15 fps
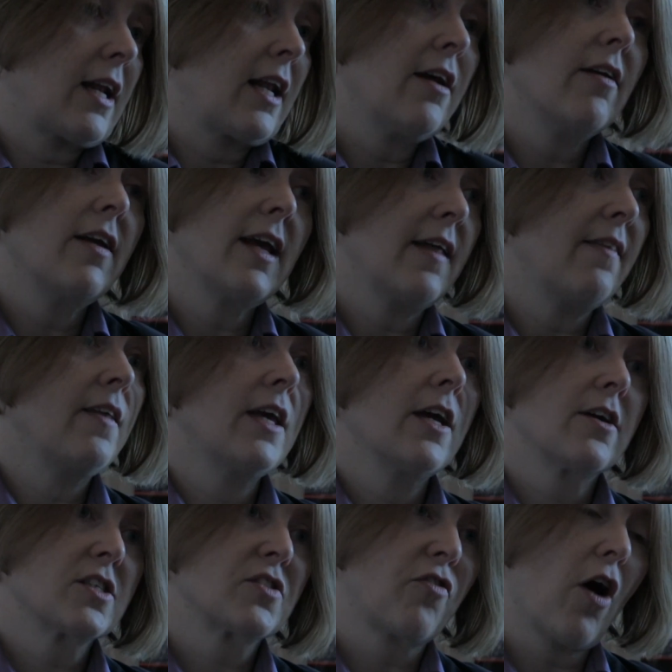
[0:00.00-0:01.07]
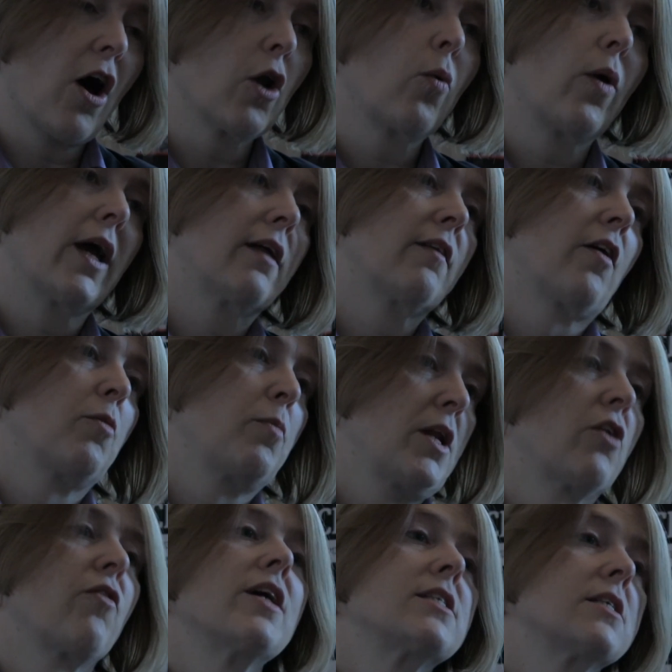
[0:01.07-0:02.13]
clearly in the years following there had
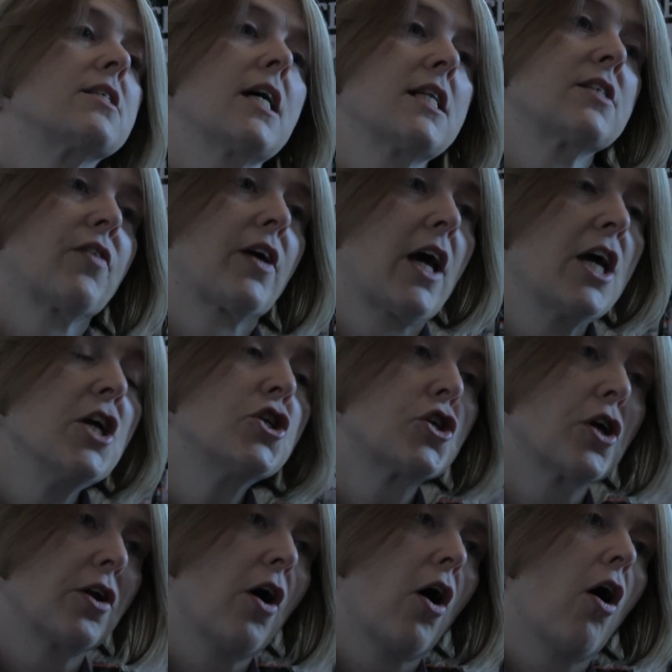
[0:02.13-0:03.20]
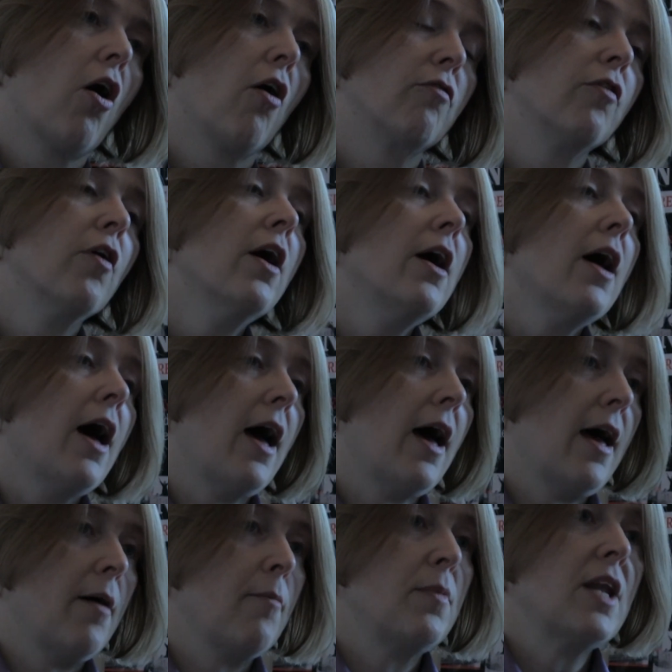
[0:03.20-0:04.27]
been a great intensification of
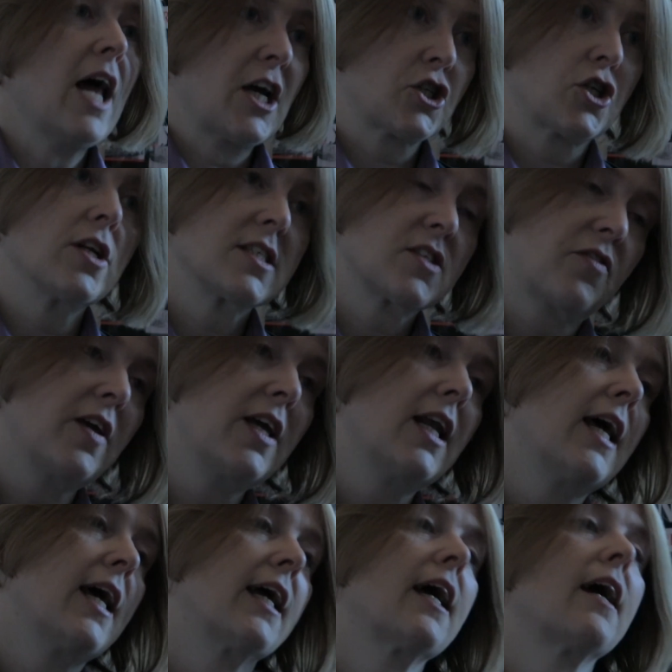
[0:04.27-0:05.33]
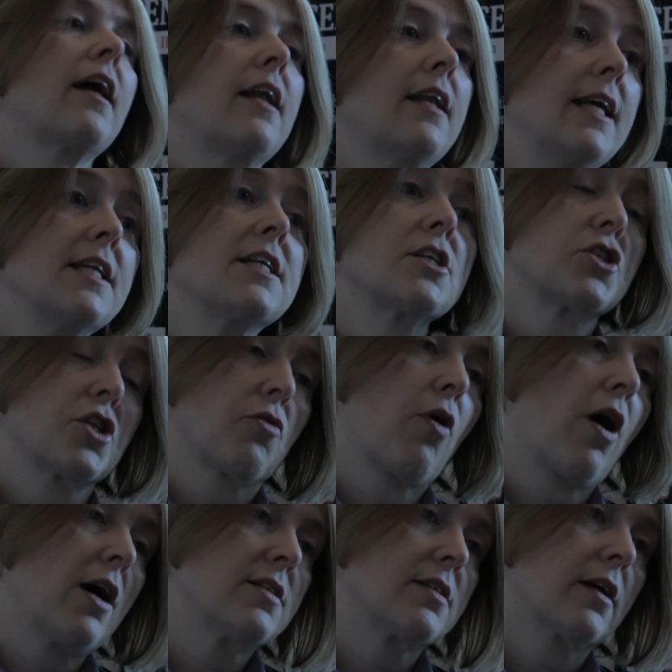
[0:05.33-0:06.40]
nationalist feeling leading to the
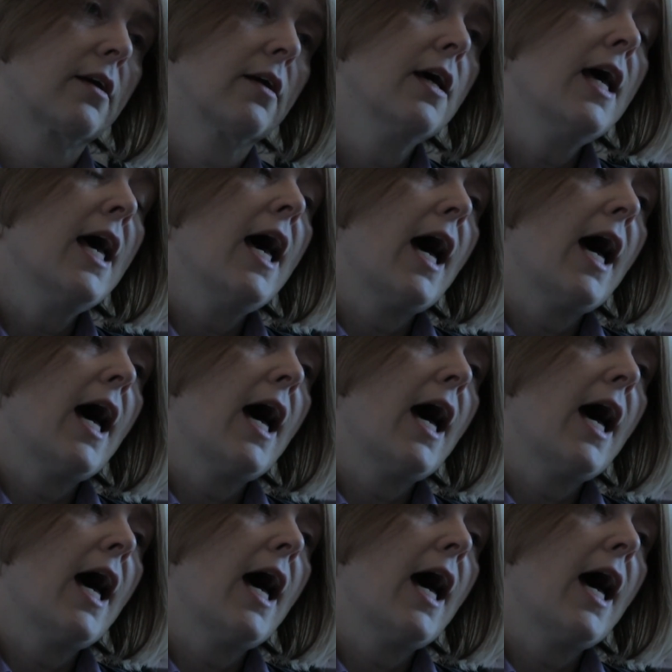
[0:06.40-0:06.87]
Rising,